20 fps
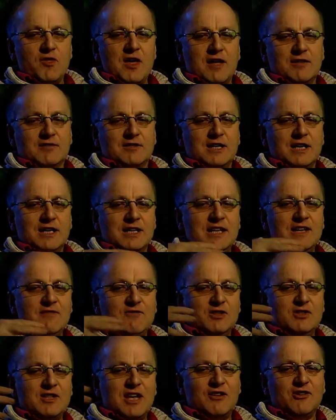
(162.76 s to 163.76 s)
that
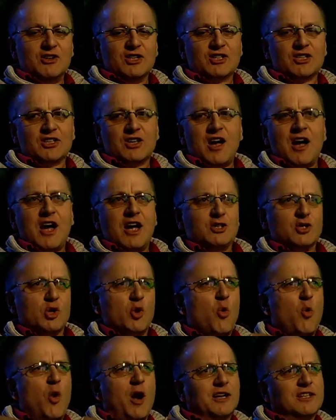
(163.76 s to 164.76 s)
even their insides are
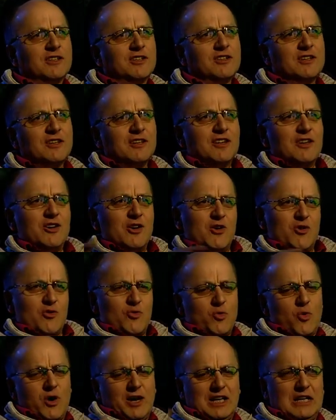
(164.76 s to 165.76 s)
quite
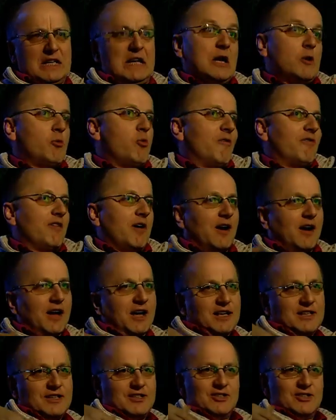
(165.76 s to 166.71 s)
liquefied.